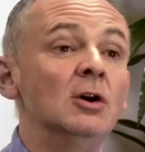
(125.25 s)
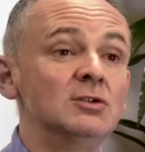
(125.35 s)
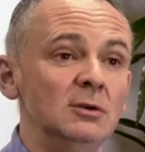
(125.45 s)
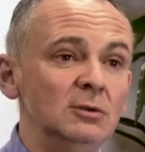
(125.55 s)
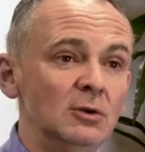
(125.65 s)

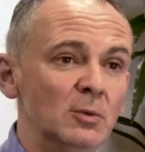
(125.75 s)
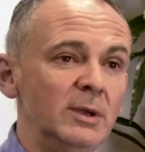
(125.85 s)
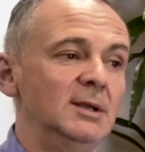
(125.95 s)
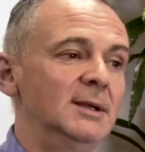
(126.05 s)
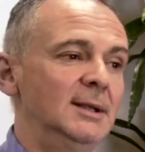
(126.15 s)
Oslo,
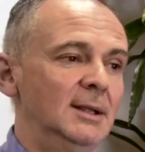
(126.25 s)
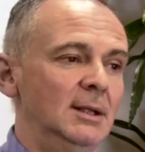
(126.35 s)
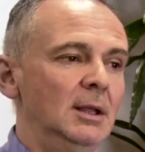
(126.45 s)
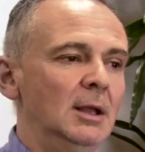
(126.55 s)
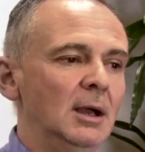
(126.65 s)
Norway.
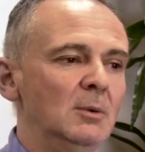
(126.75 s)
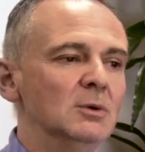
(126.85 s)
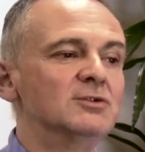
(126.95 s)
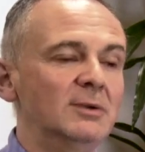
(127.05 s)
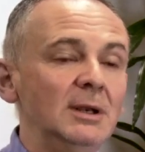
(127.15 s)
I
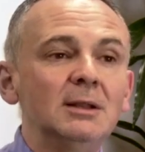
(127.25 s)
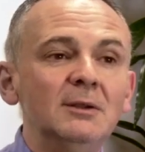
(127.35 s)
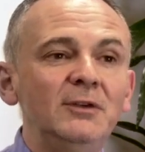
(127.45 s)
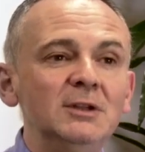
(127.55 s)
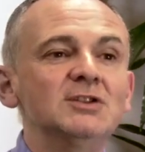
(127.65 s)
was really at
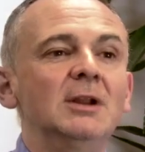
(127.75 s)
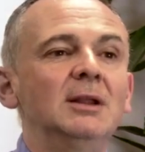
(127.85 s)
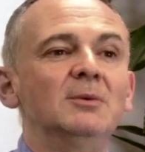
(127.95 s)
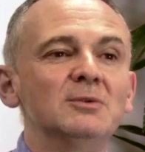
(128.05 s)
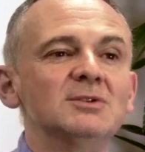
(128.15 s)
the finish
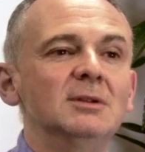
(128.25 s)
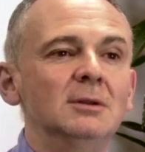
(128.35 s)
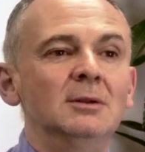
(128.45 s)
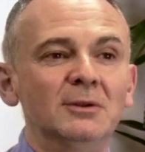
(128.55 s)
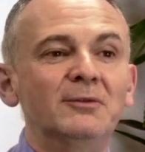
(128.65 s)
line. I was
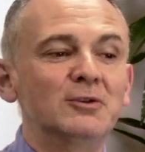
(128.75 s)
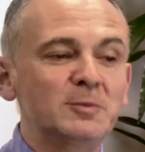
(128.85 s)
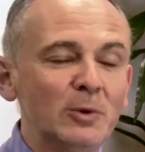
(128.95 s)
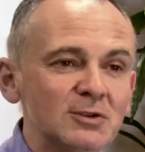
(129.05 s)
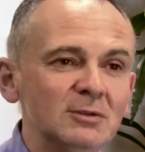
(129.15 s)
the
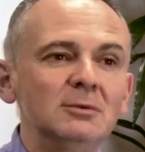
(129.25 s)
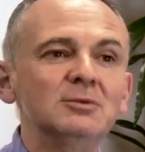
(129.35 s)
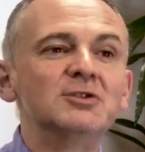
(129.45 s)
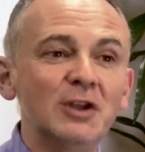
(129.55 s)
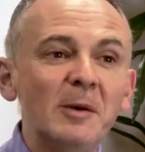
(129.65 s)
first person
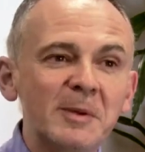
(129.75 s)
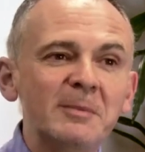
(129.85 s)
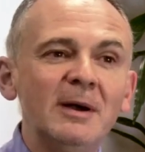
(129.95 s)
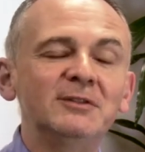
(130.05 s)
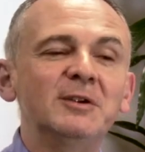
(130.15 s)
to stop
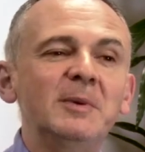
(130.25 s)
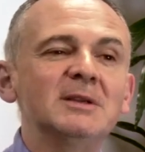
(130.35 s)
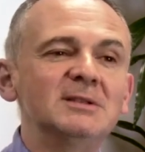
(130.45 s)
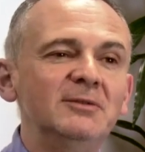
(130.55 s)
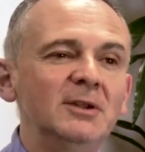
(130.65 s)
him after he
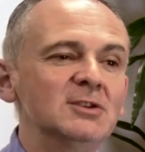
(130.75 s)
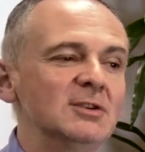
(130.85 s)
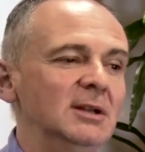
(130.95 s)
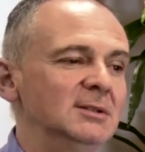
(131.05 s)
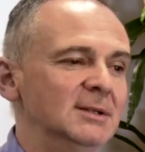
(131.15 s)
passed the
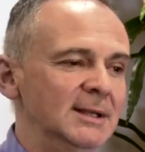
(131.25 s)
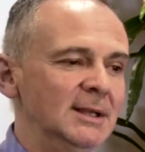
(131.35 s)
finish line.